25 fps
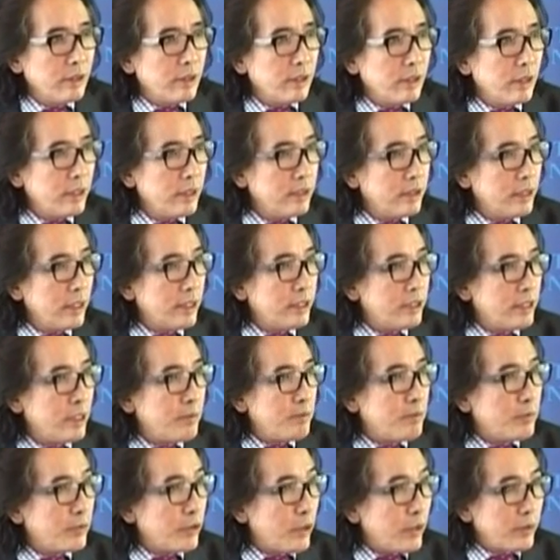It's a
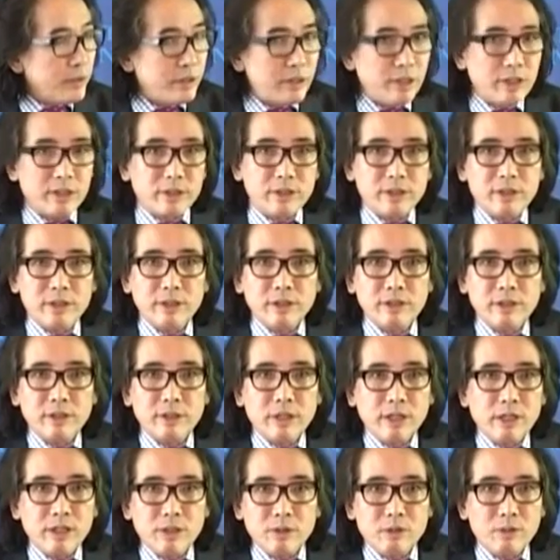process.
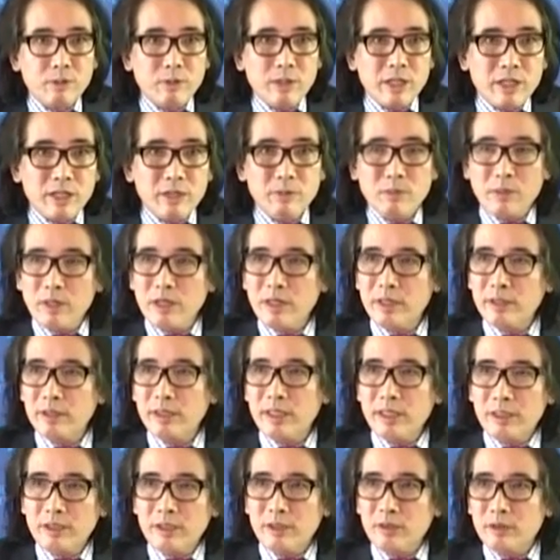
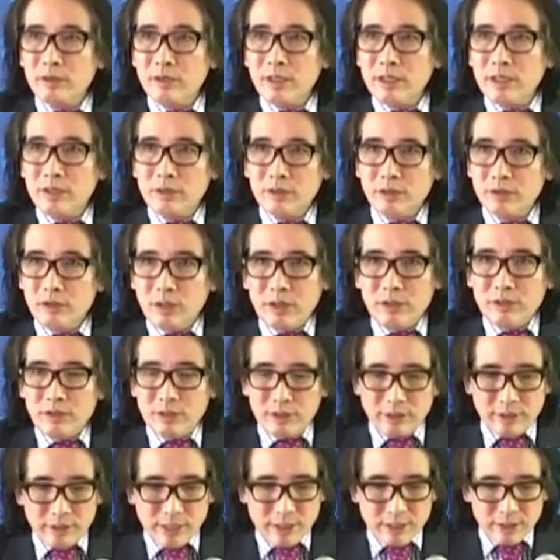It's not
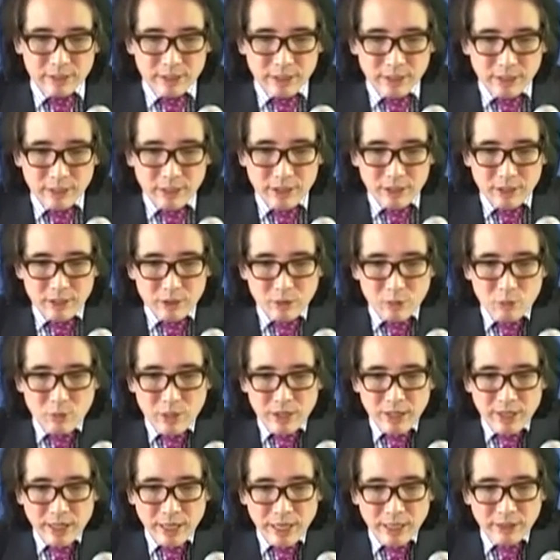like
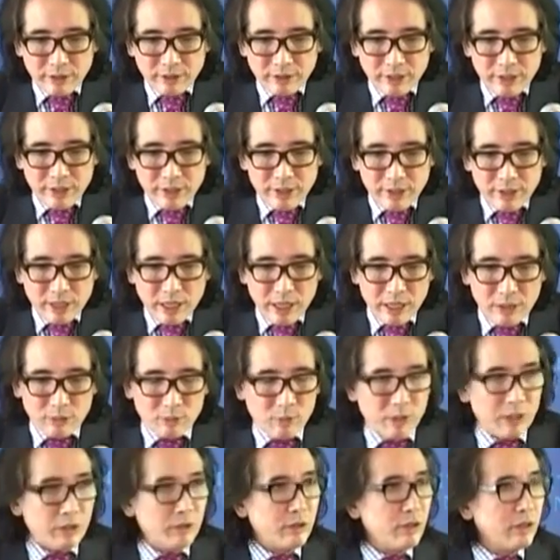we're healthy and
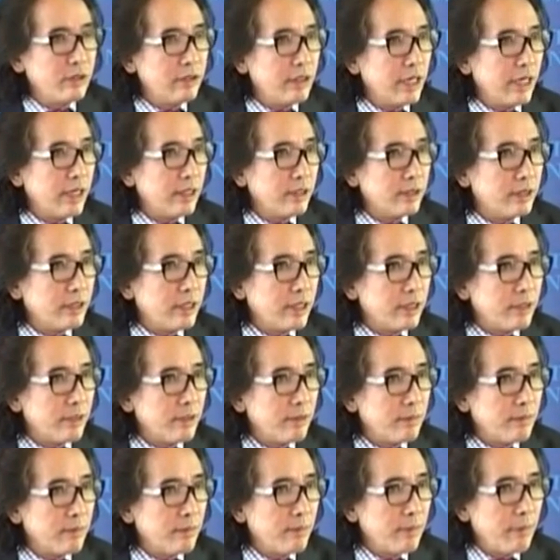we're not healthy,
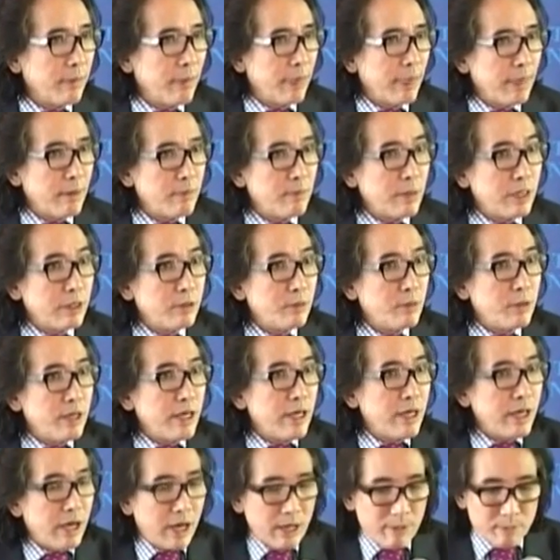but
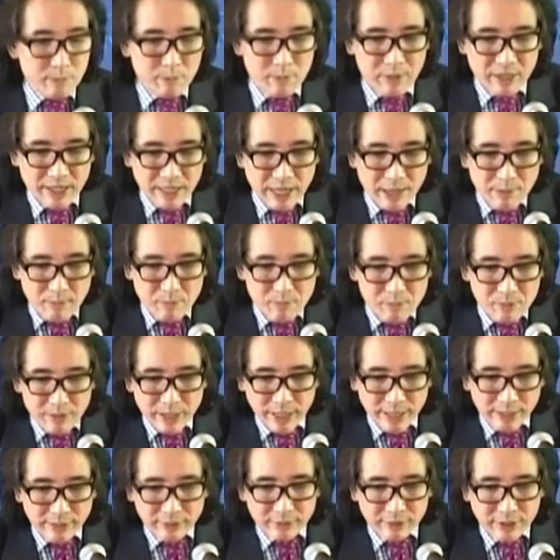we become
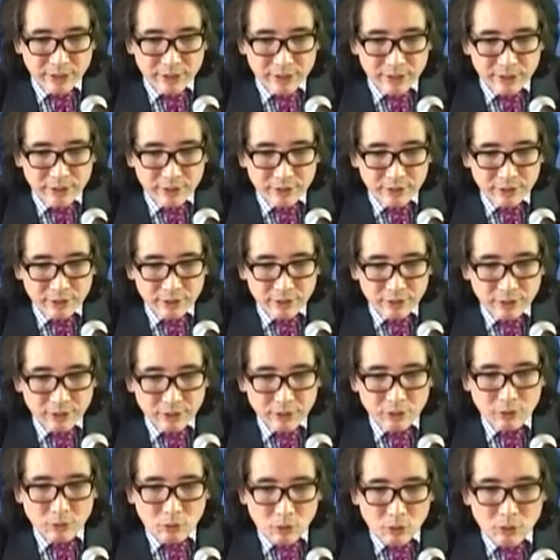healthy
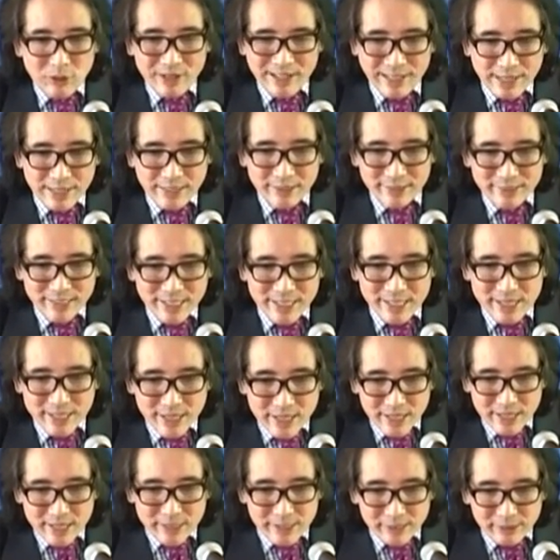or
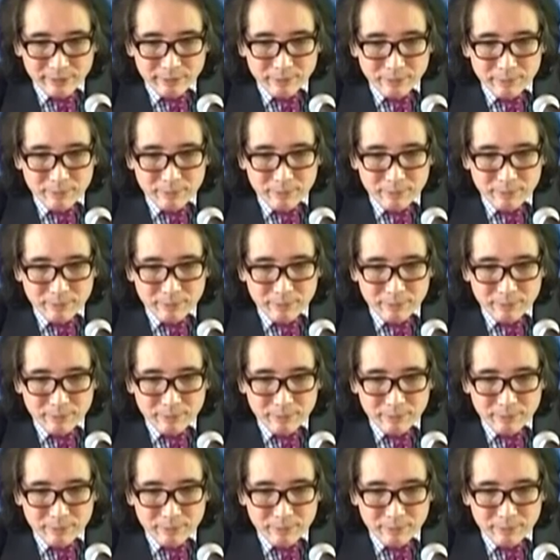healthier